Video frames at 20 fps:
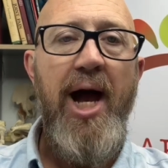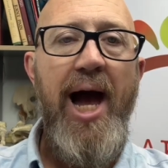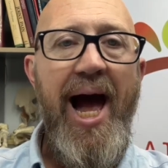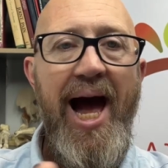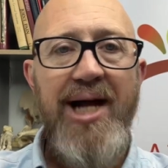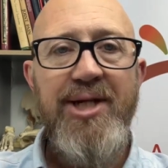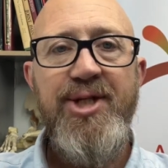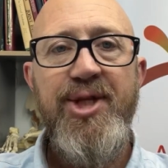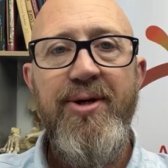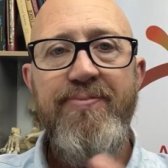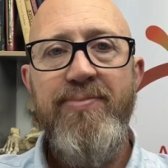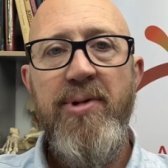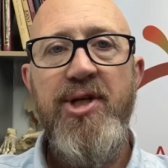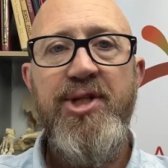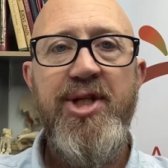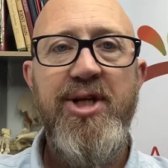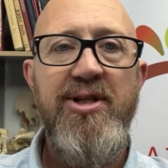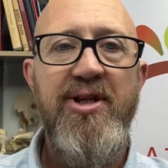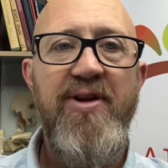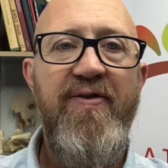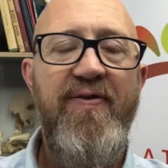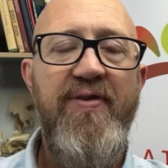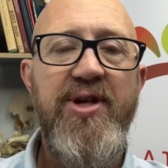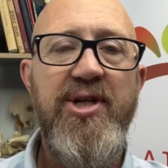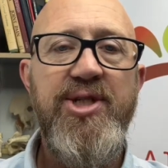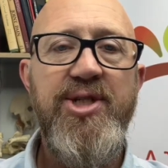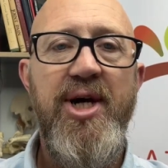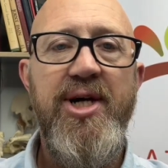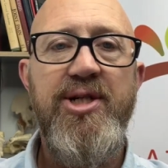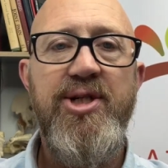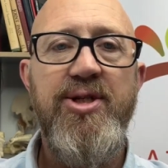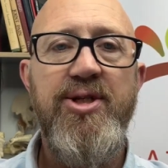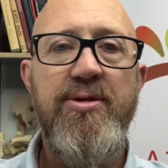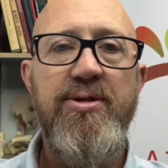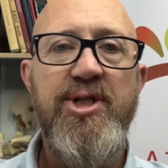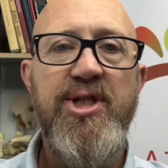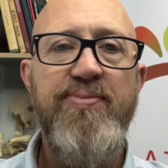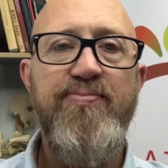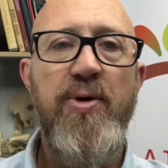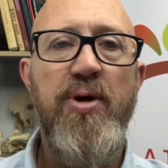As the muscular
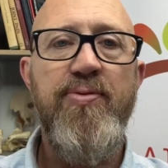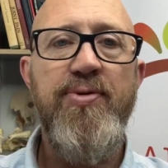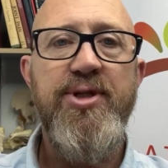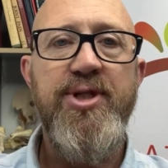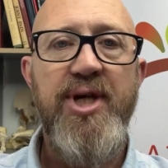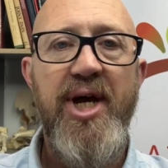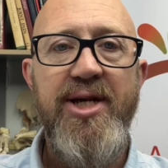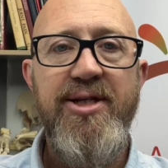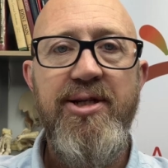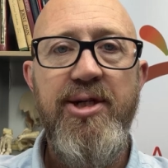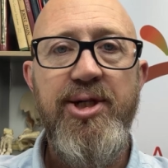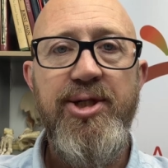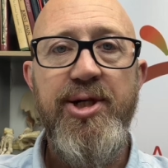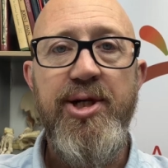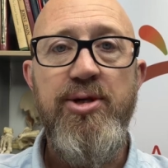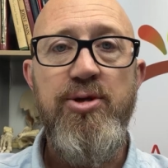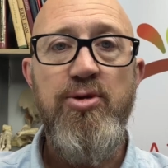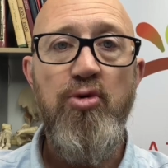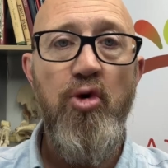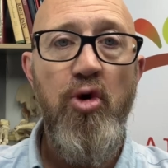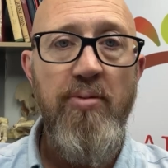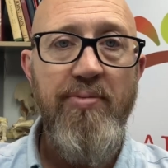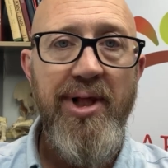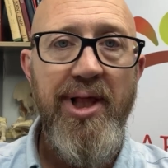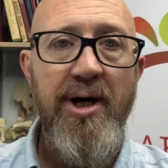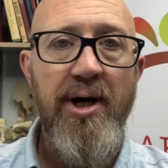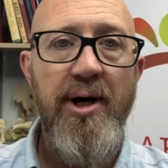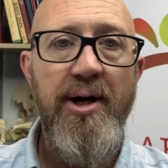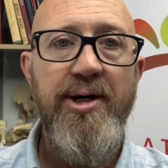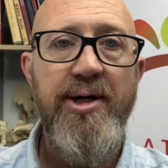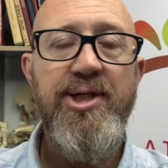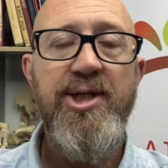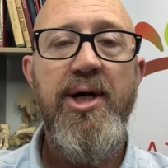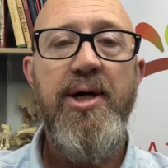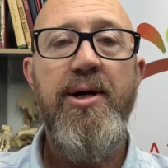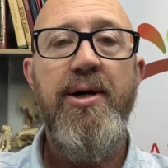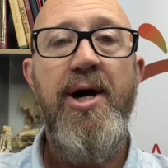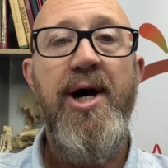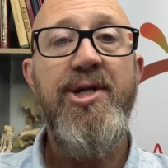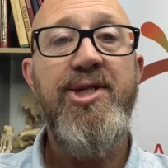fixations spontaneously normalize,
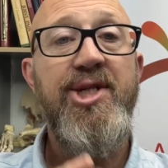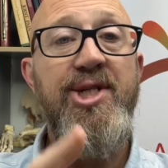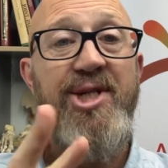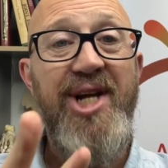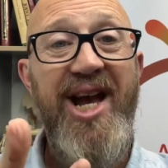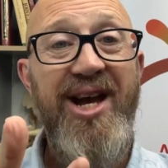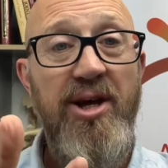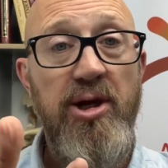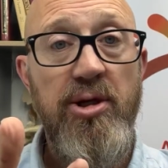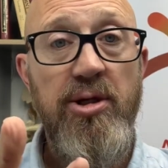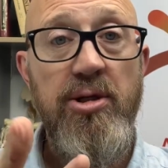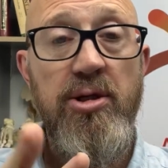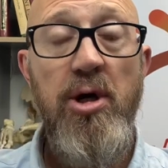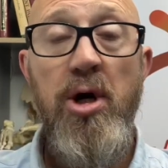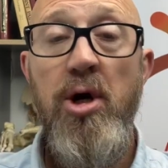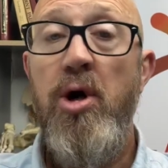a second